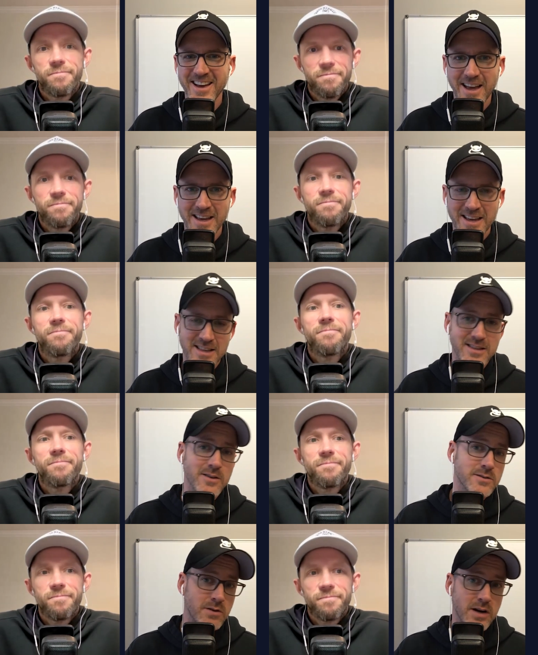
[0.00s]
Speaker 1: and get
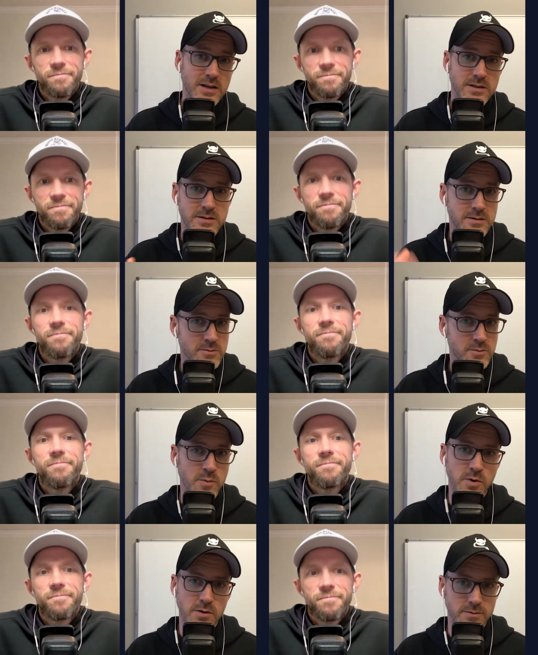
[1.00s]
those grades
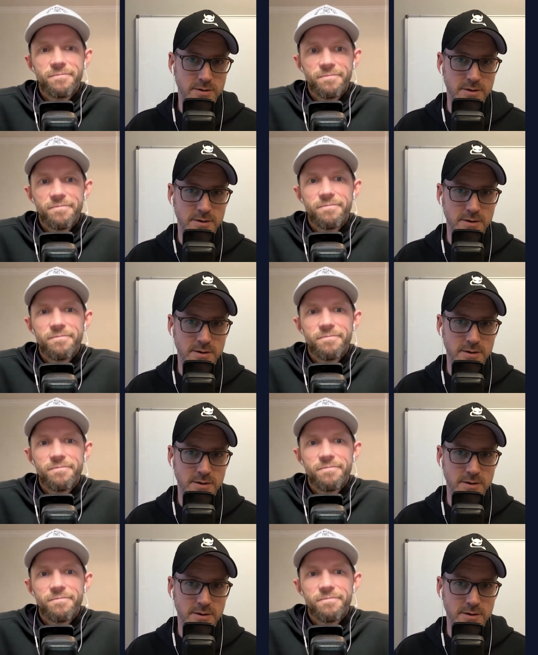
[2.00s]
removed.